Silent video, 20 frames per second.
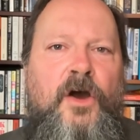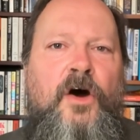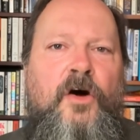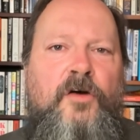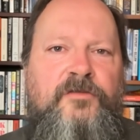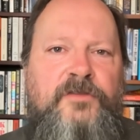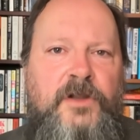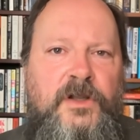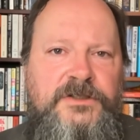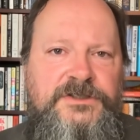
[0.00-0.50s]

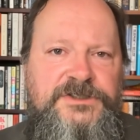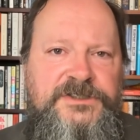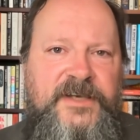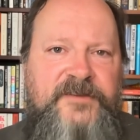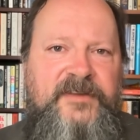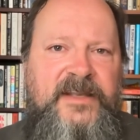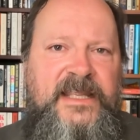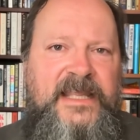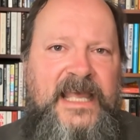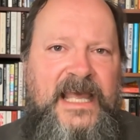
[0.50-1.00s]
of
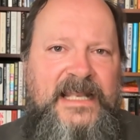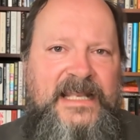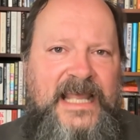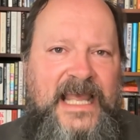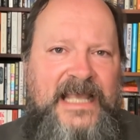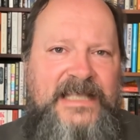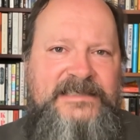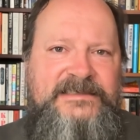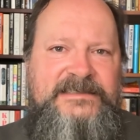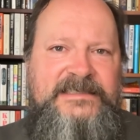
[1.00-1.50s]

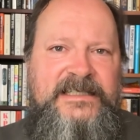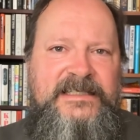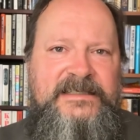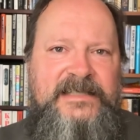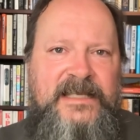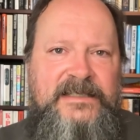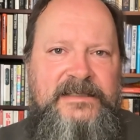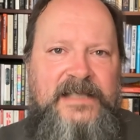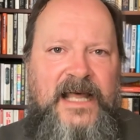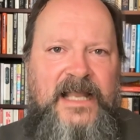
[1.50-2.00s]
longevity-enhancing
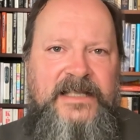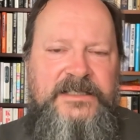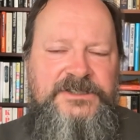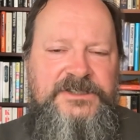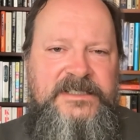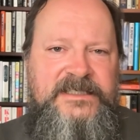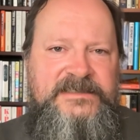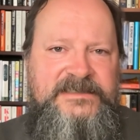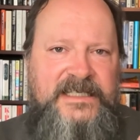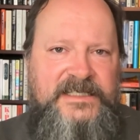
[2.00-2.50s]

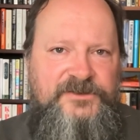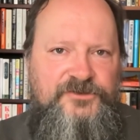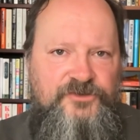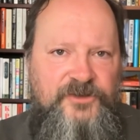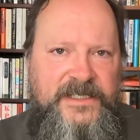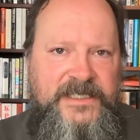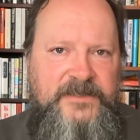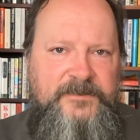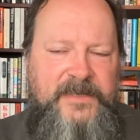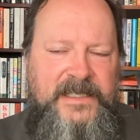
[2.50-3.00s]
technologies and
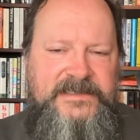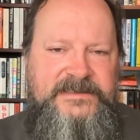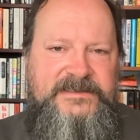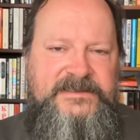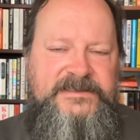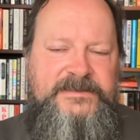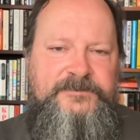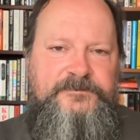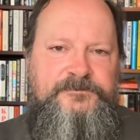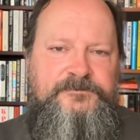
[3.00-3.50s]

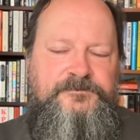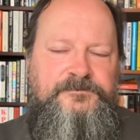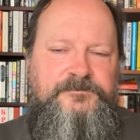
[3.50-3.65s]
treatments.